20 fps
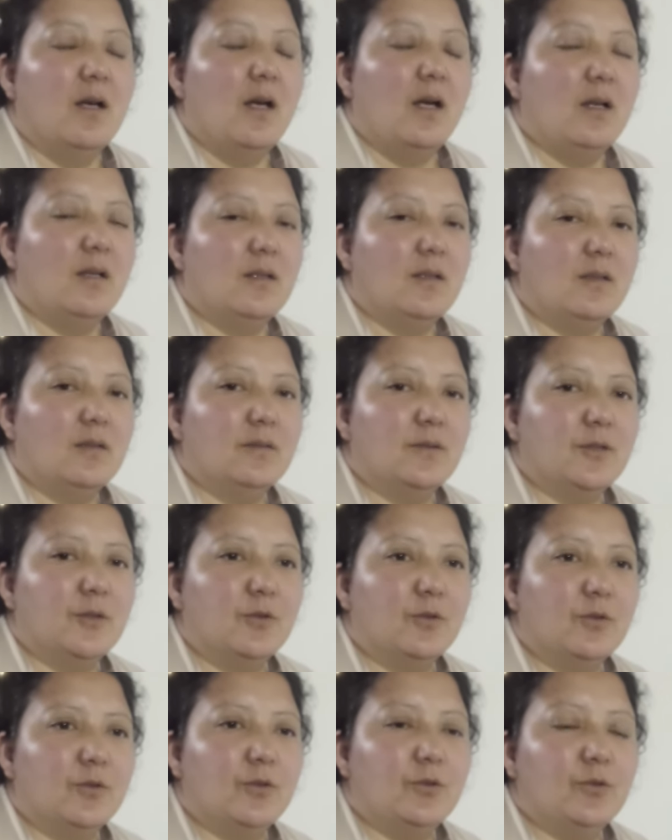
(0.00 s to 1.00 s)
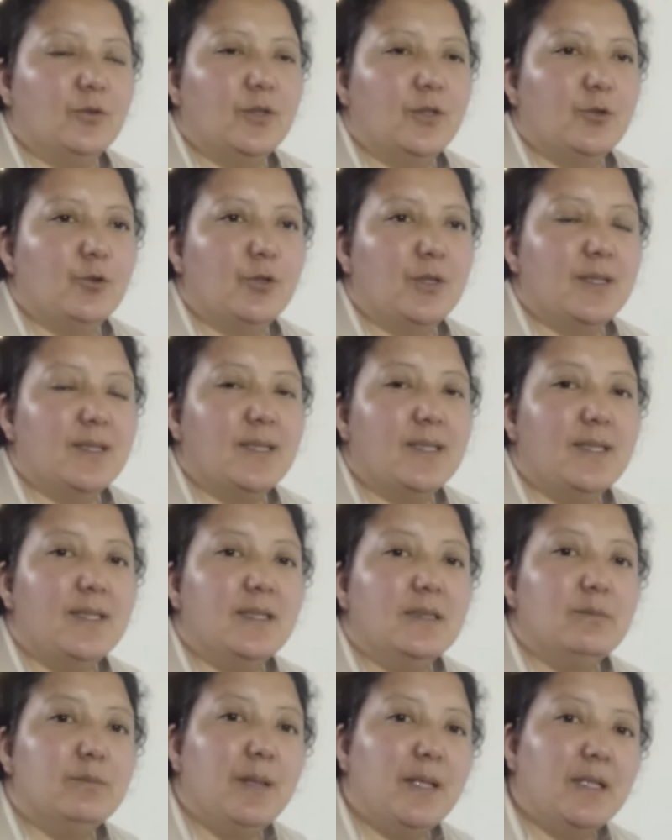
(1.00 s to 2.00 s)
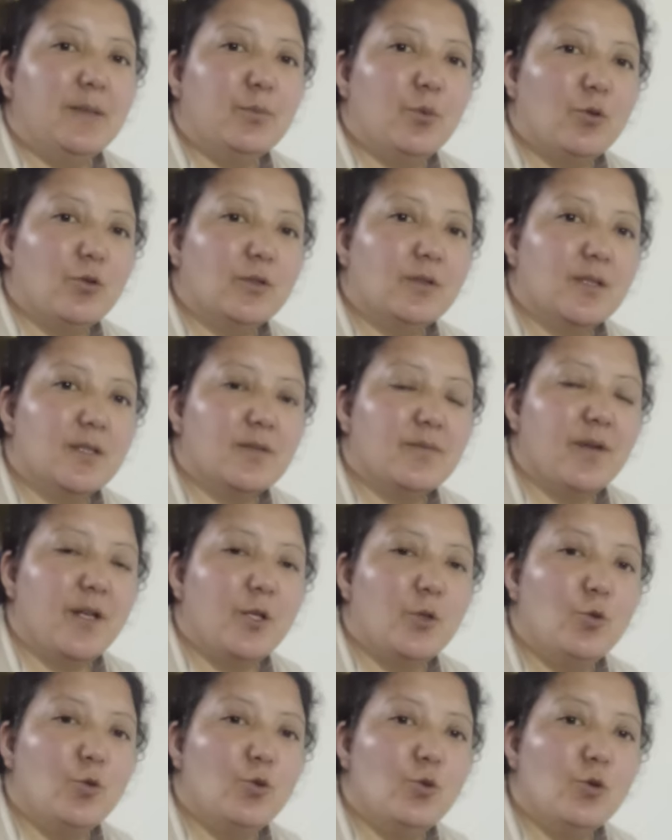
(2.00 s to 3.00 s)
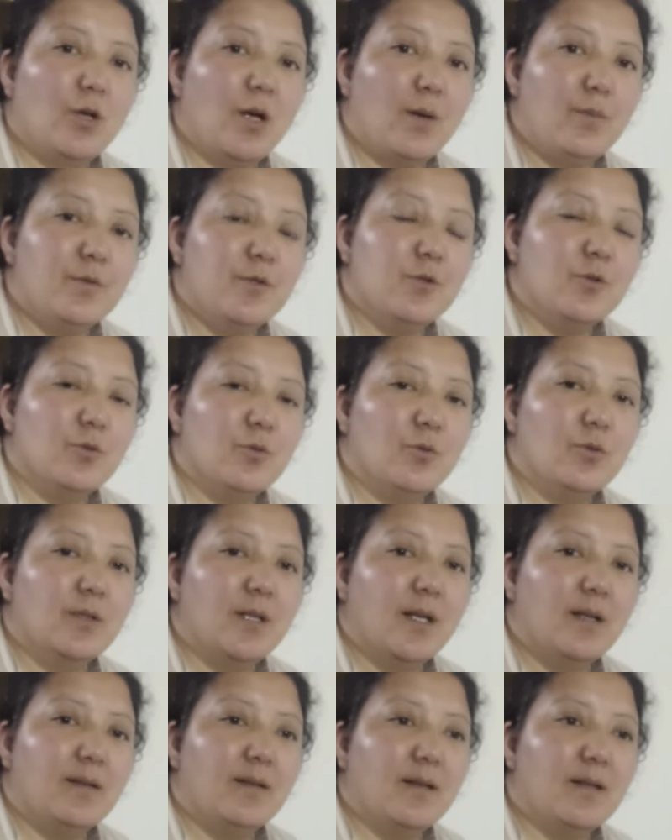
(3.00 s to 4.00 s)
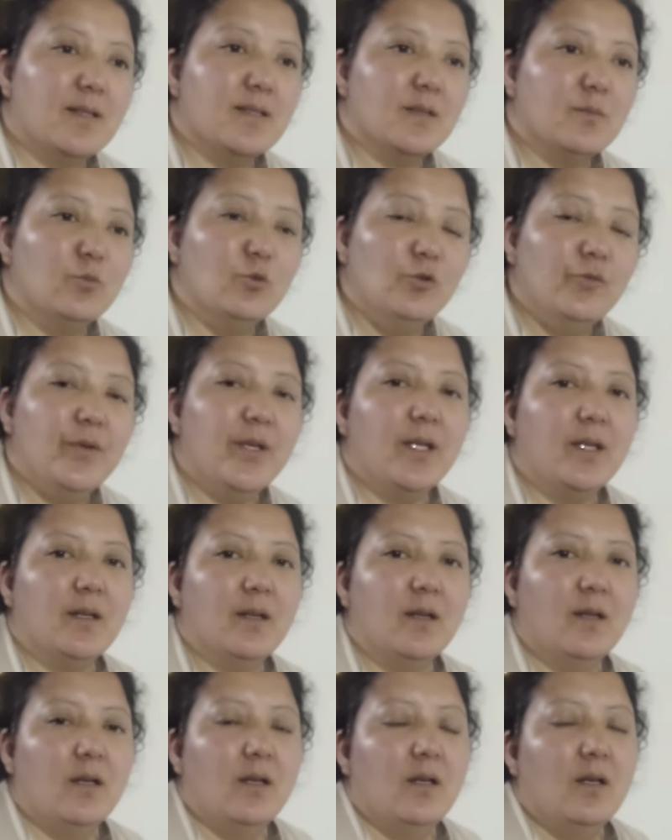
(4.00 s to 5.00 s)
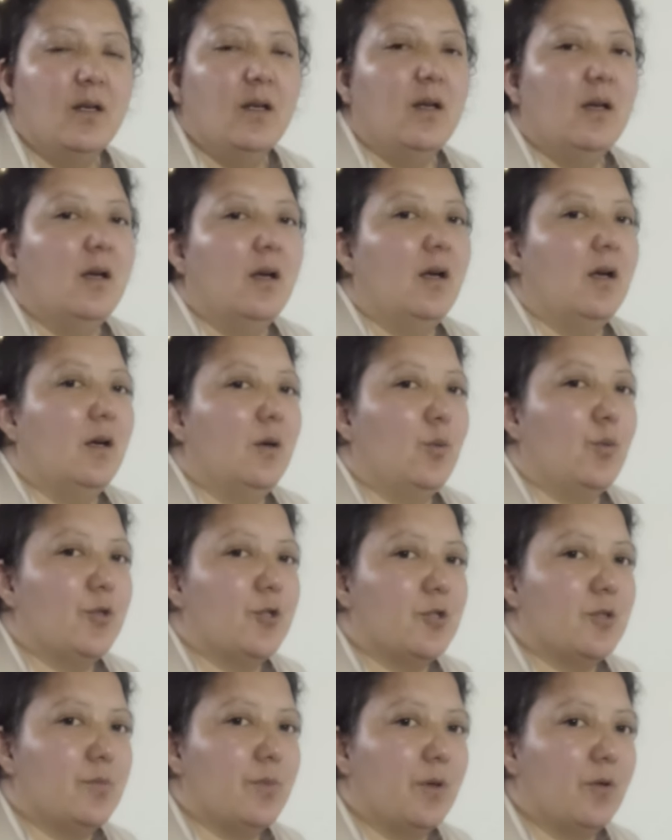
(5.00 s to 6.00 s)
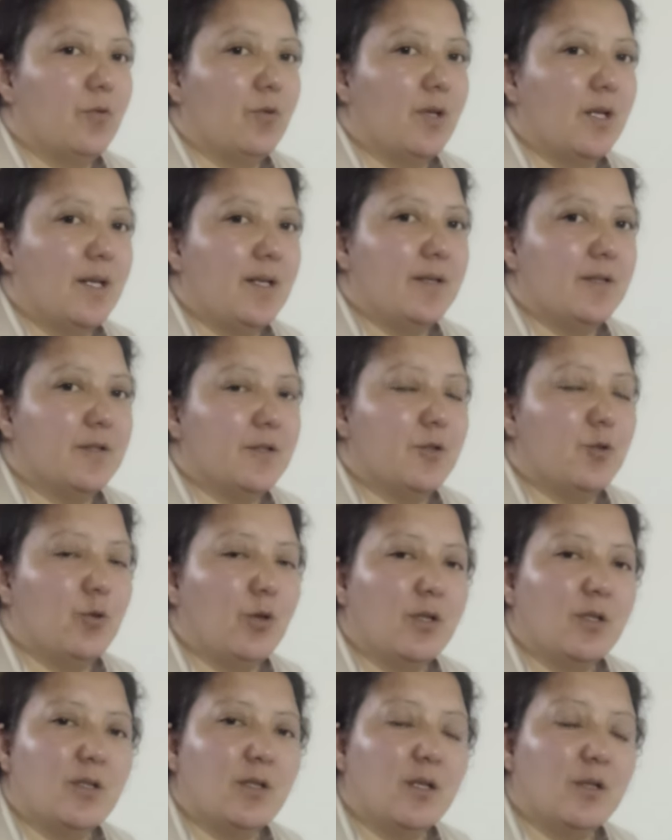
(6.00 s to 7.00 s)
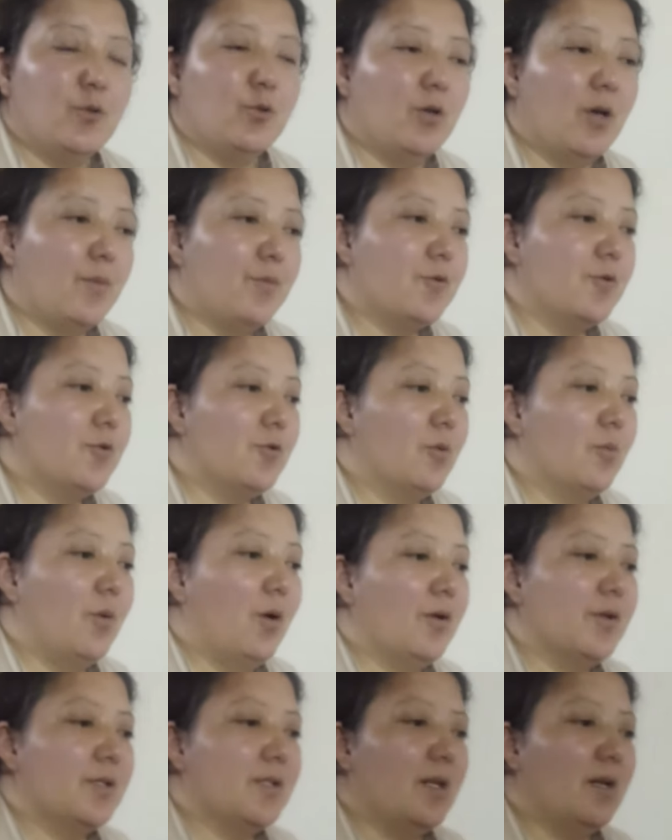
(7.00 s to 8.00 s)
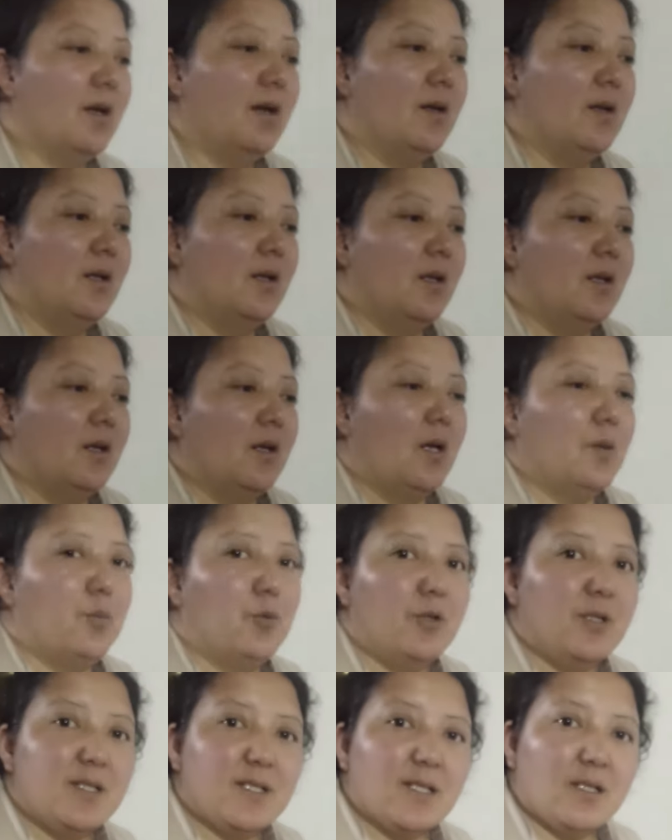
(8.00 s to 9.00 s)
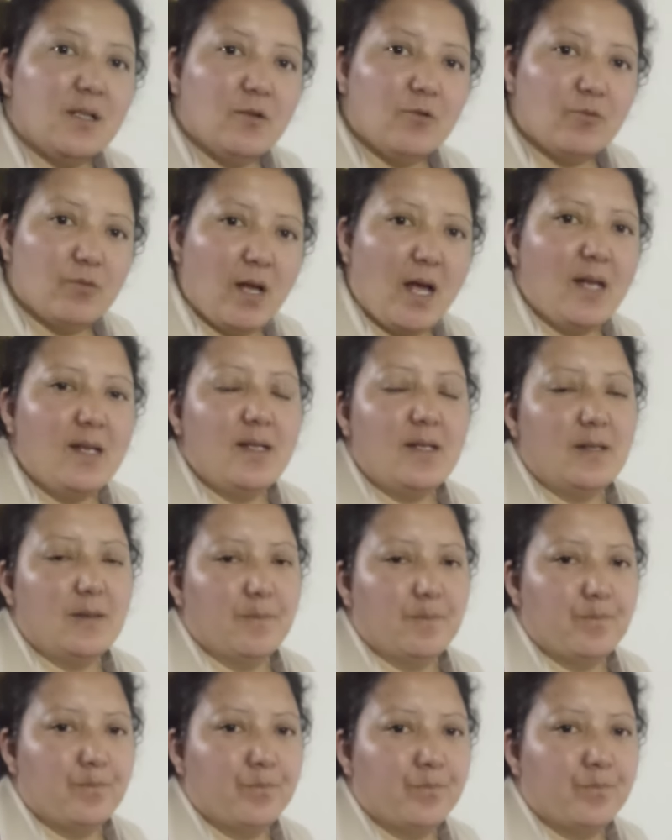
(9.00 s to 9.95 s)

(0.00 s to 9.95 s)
You can see these big posters where you come to know that there's a movie which is being released. You come to know about a political rally.